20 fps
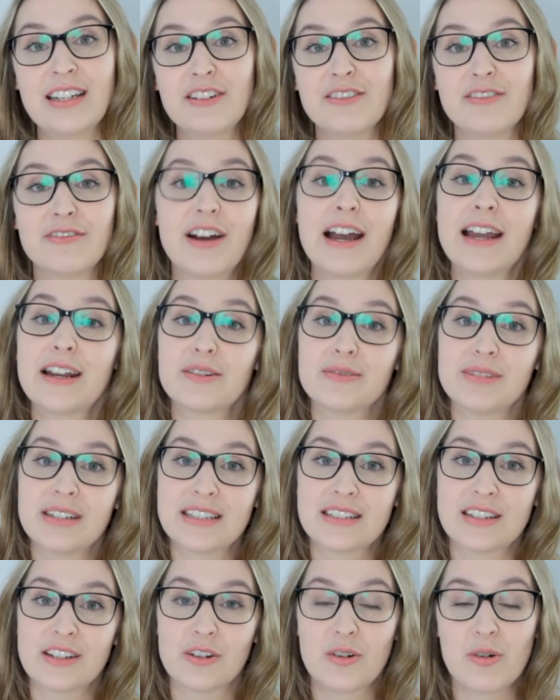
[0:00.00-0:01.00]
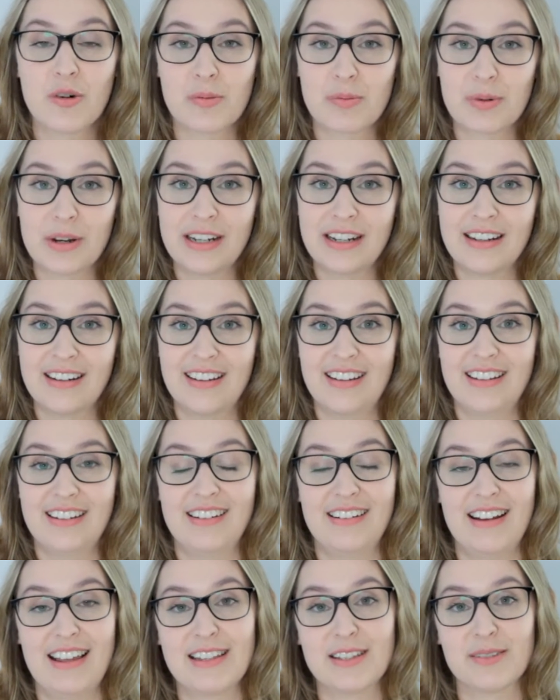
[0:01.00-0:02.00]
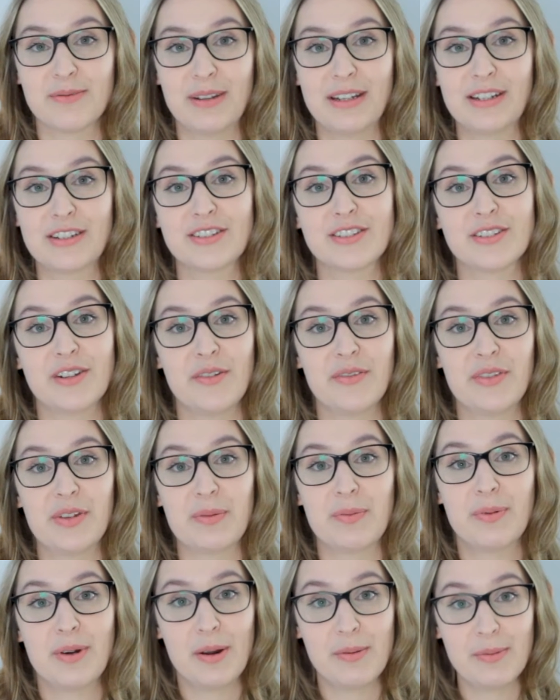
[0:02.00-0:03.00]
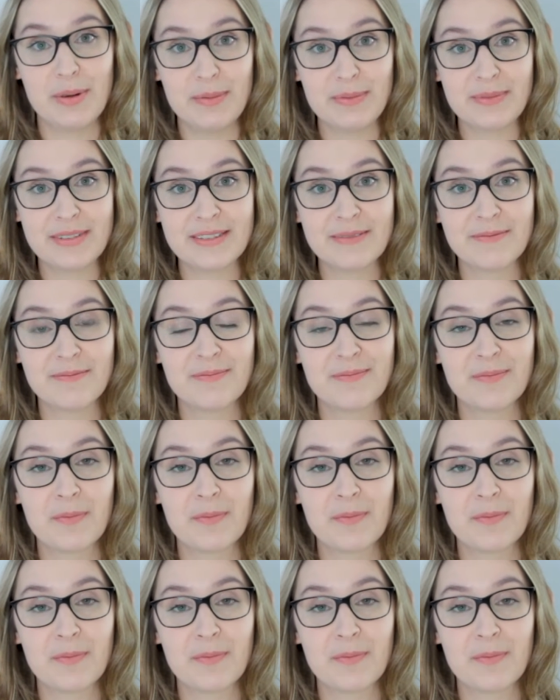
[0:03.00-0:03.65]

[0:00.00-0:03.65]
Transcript: find ways to incorporate it in a nice way to solve their problems.